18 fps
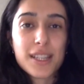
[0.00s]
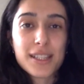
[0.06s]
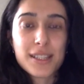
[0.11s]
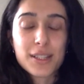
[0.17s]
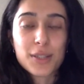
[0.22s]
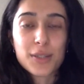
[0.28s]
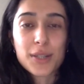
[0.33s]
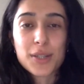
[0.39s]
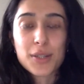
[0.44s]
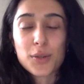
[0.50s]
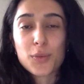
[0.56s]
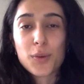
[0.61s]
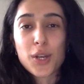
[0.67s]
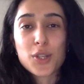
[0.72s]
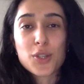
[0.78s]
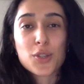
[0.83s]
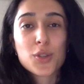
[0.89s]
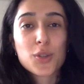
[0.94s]
has agreed to
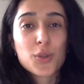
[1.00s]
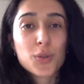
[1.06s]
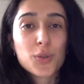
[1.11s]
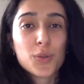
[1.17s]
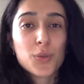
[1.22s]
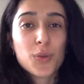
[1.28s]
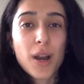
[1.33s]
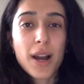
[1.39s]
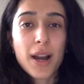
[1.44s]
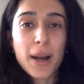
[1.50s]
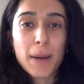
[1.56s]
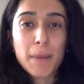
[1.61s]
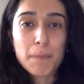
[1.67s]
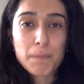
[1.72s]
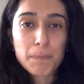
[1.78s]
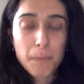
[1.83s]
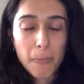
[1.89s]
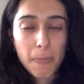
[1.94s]
run two um,